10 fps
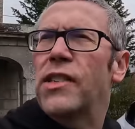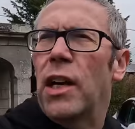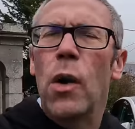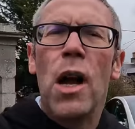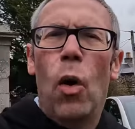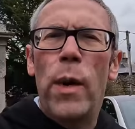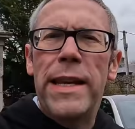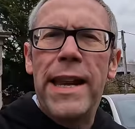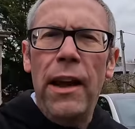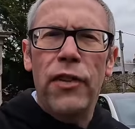so
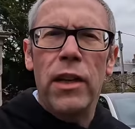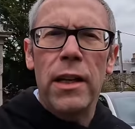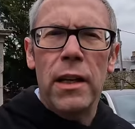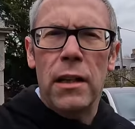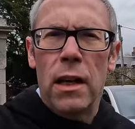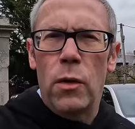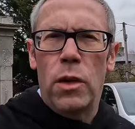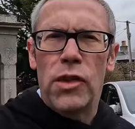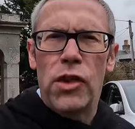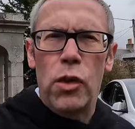we're definitely going to go
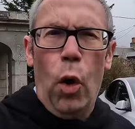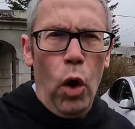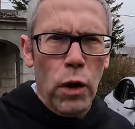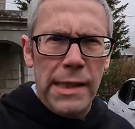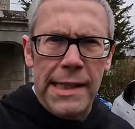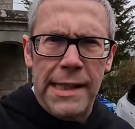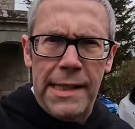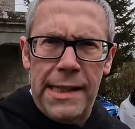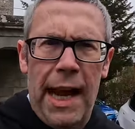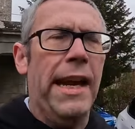on to
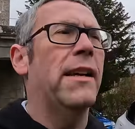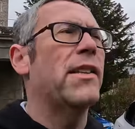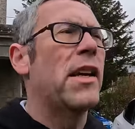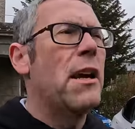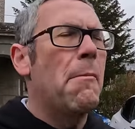all-season tires.